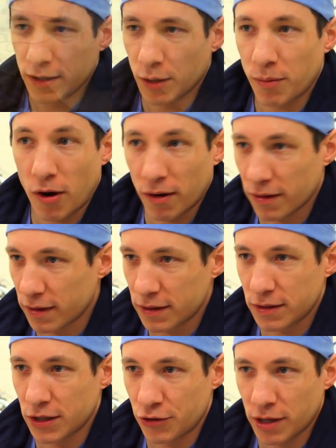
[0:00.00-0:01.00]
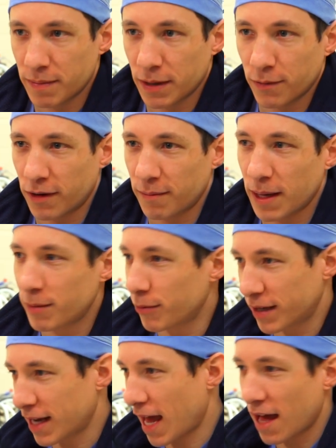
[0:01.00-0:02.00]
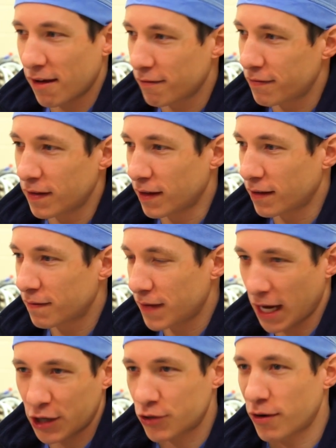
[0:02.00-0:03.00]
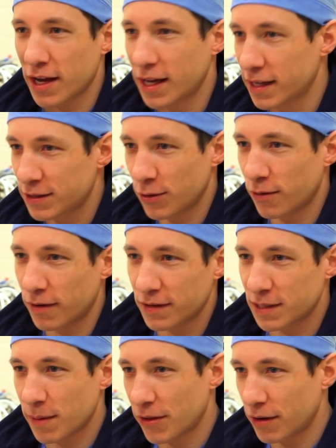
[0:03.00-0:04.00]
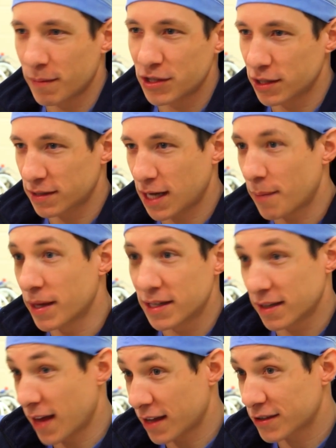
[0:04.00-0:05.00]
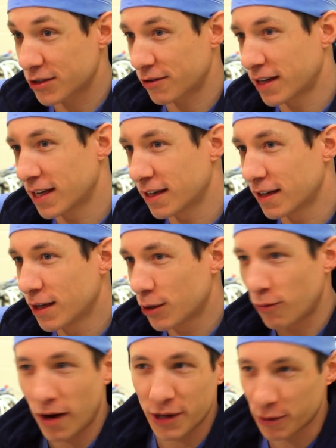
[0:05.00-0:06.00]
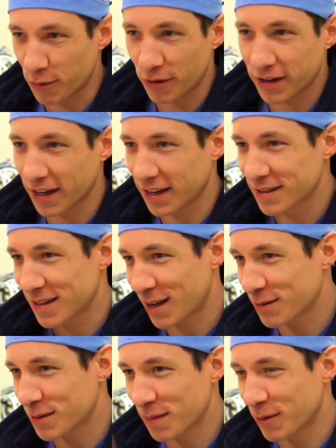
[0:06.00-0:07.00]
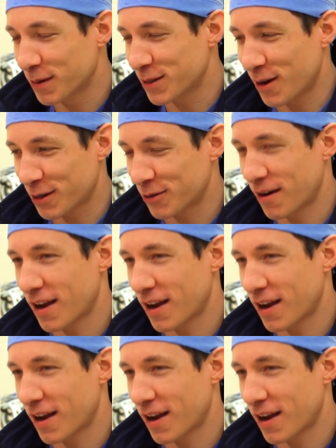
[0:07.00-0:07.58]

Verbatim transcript: know, part of the, the treatment where maybe we can have the, the X-rays or some other images come into that screen while you're working it. So that was something we talked